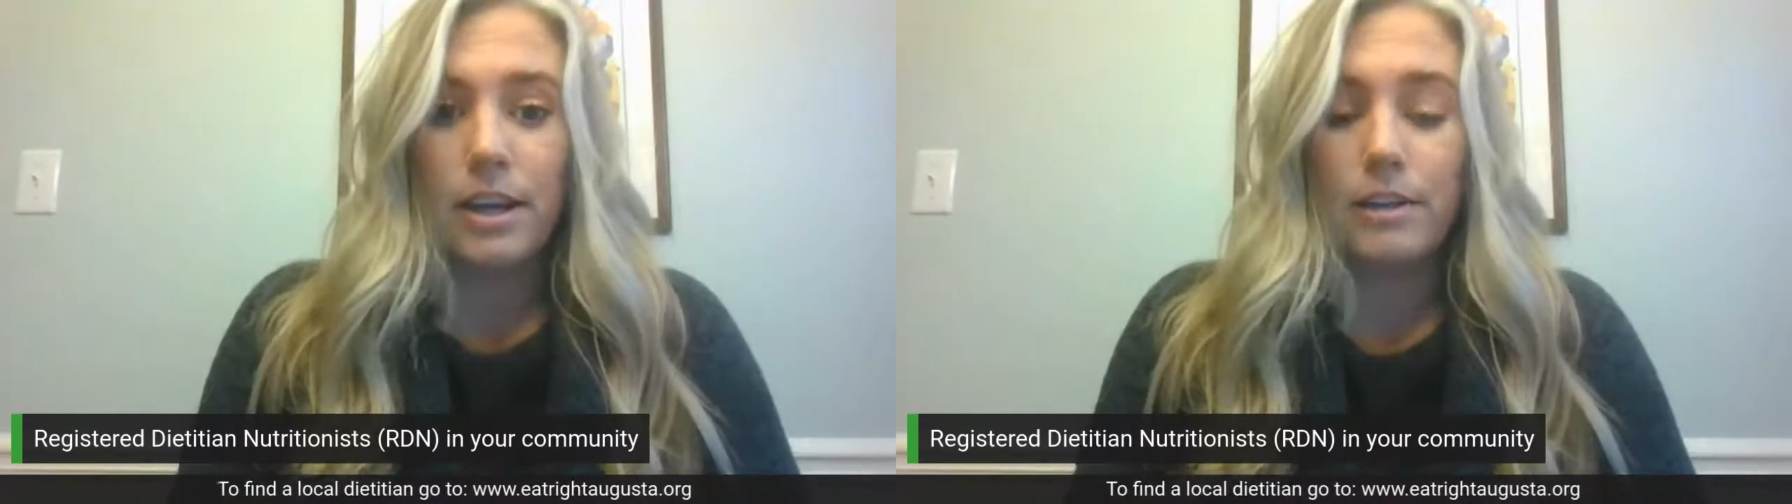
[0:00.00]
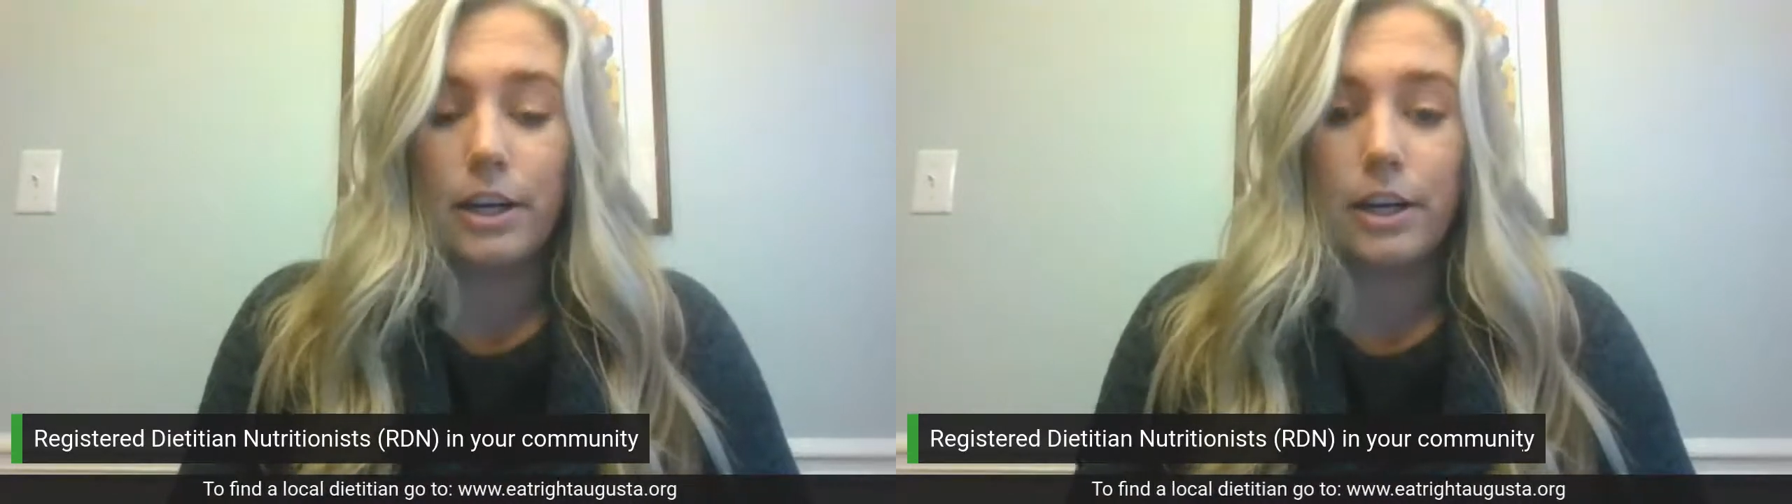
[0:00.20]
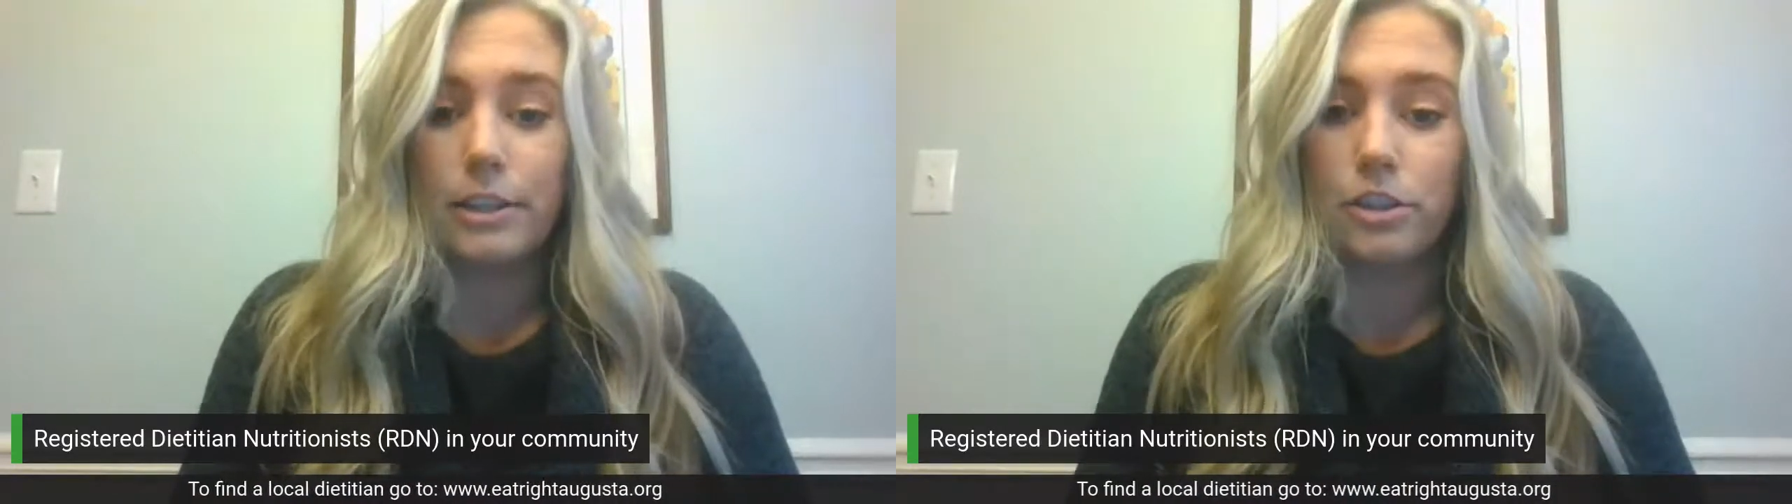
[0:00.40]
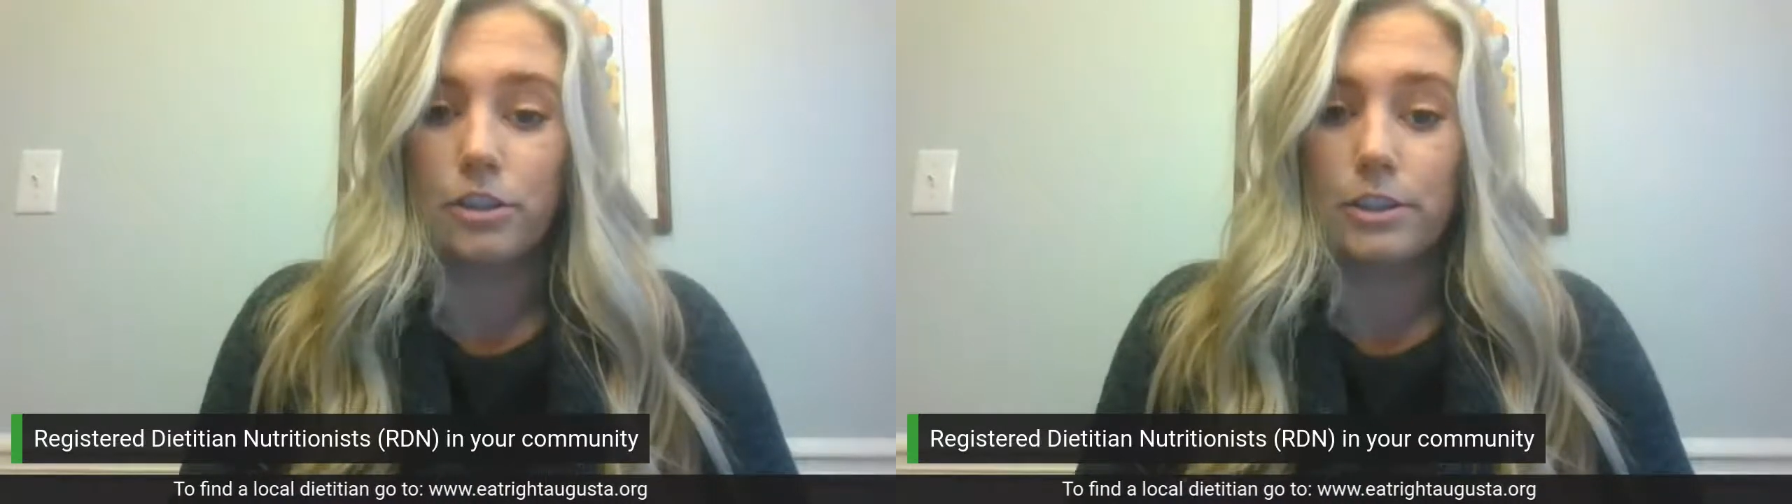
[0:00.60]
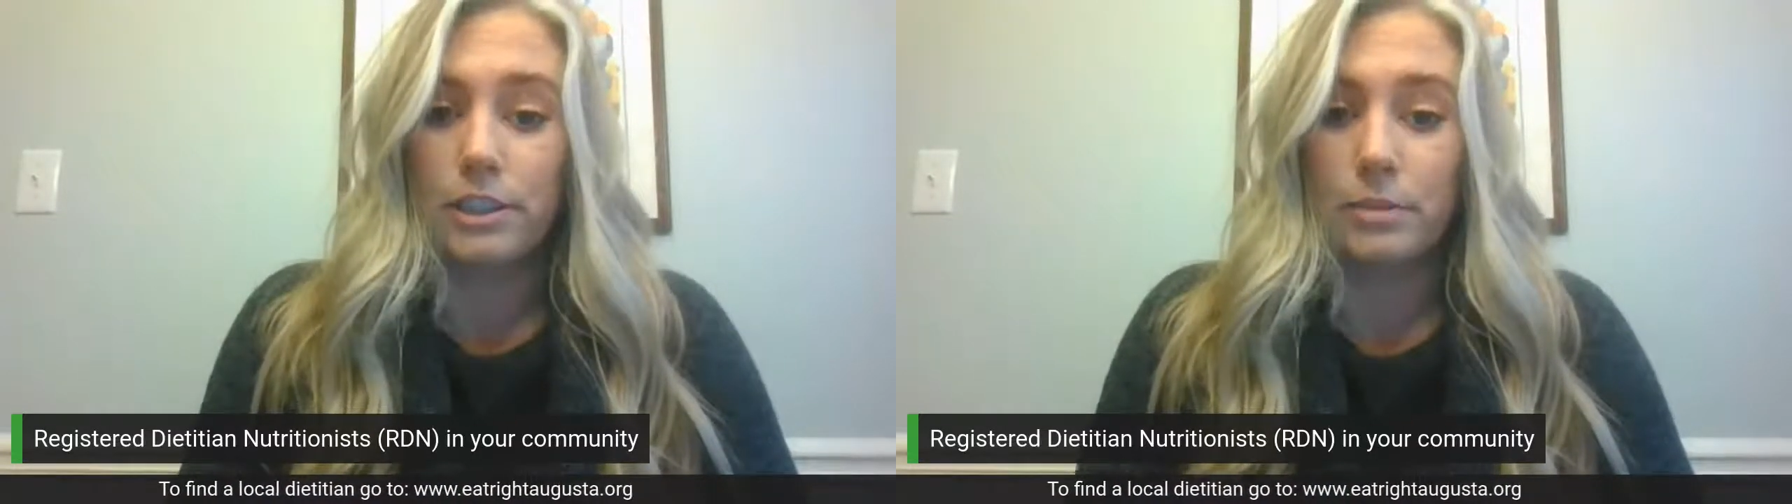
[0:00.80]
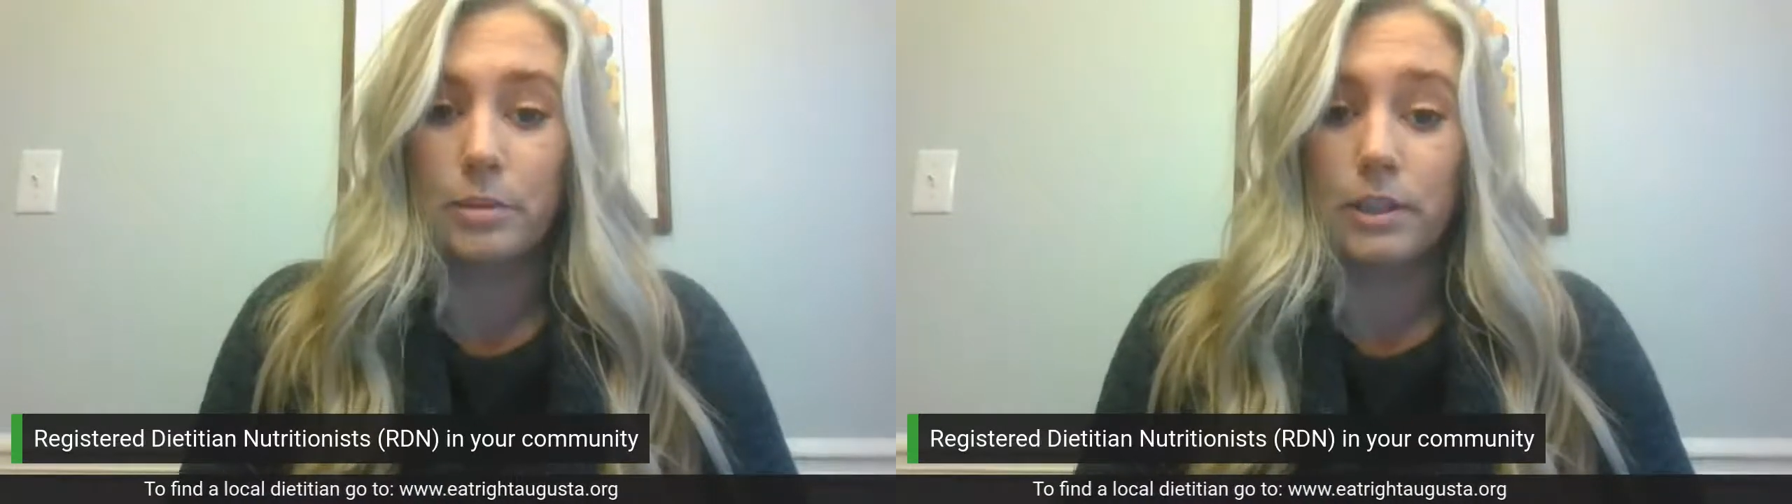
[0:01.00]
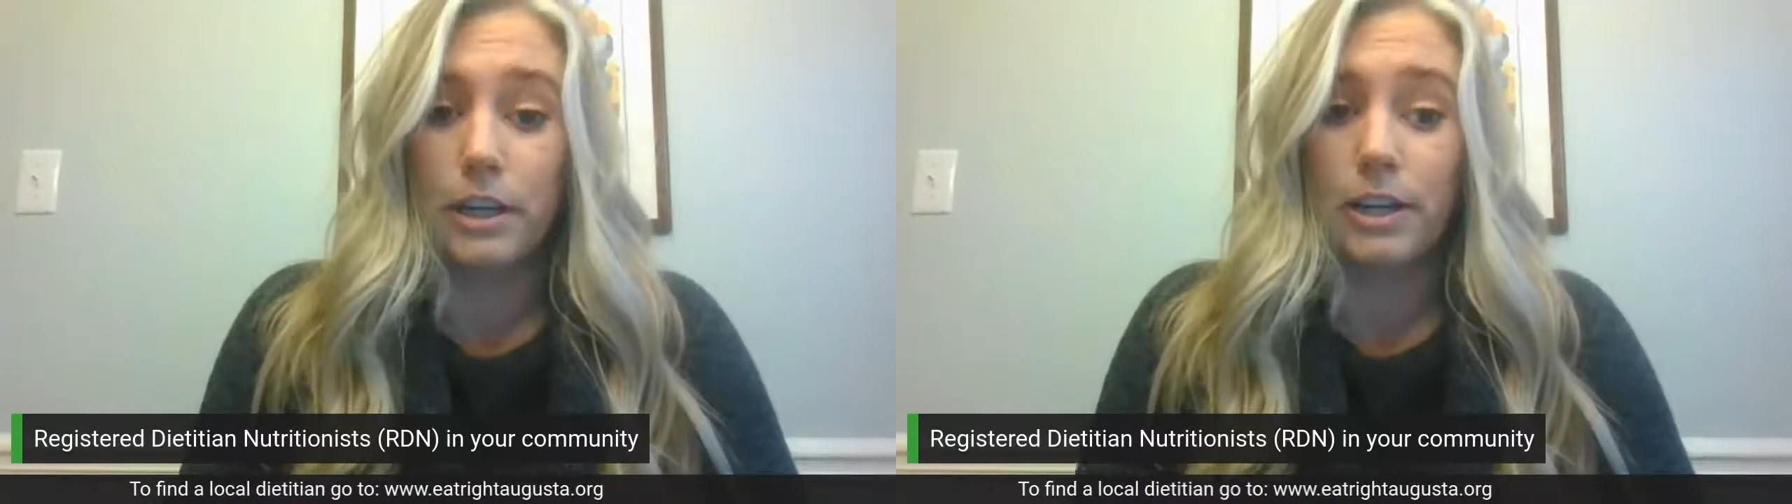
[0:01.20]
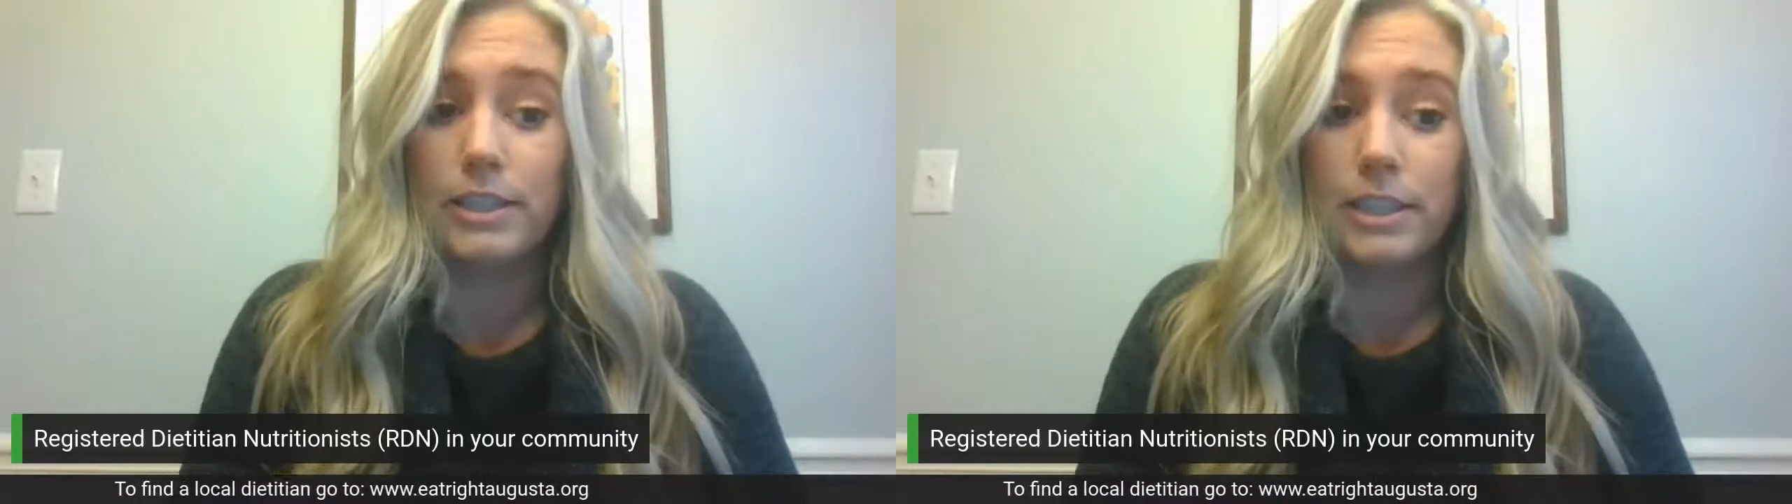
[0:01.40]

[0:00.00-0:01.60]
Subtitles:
their interdisciplinary